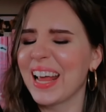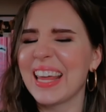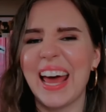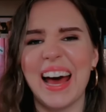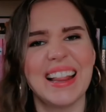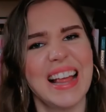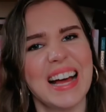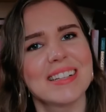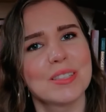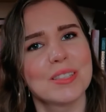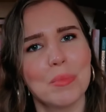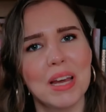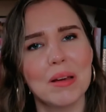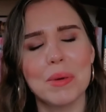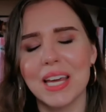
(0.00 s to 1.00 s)
Yeah,
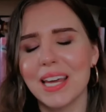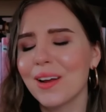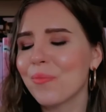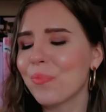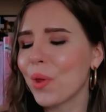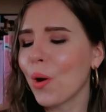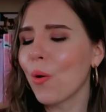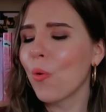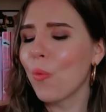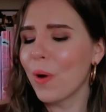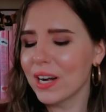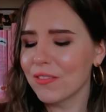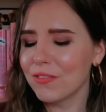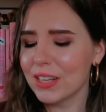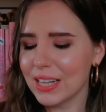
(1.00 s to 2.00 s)
that's maybe
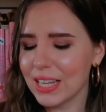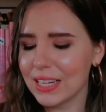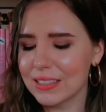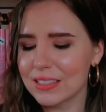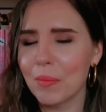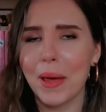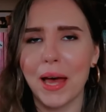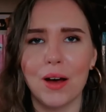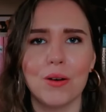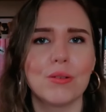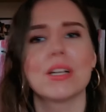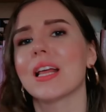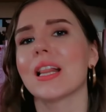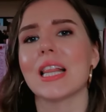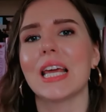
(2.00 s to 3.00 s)
one of the things
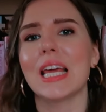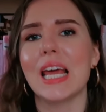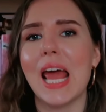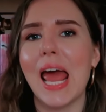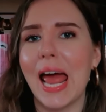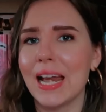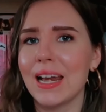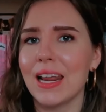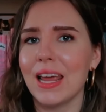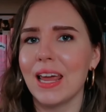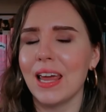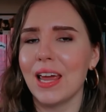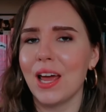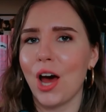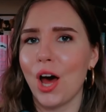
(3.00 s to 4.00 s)
about the
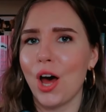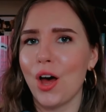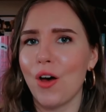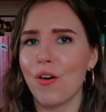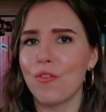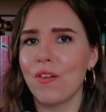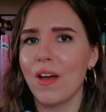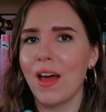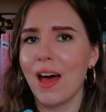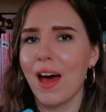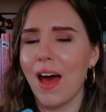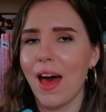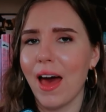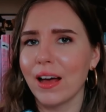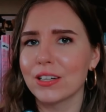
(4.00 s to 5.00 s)
ending of
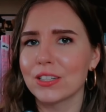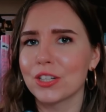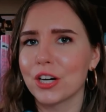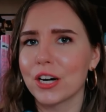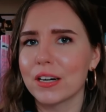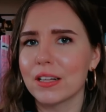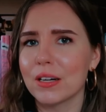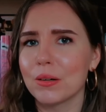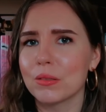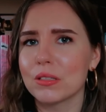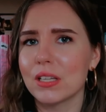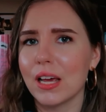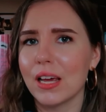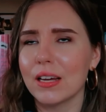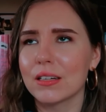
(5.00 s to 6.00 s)
acotar that I
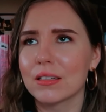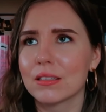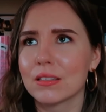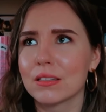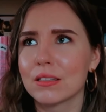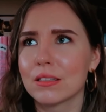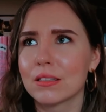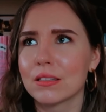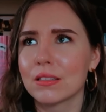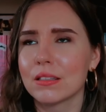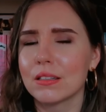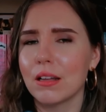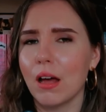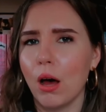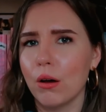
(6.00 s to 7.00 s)
was like,
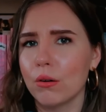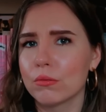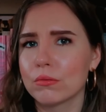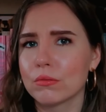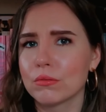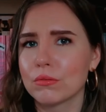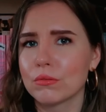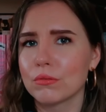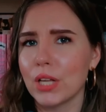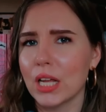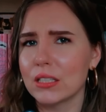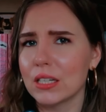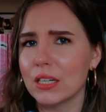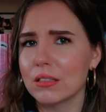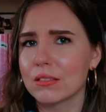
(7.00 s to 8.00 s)
oh,
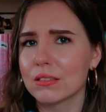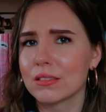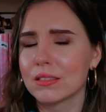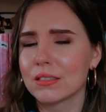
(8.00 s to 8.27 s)
that's it.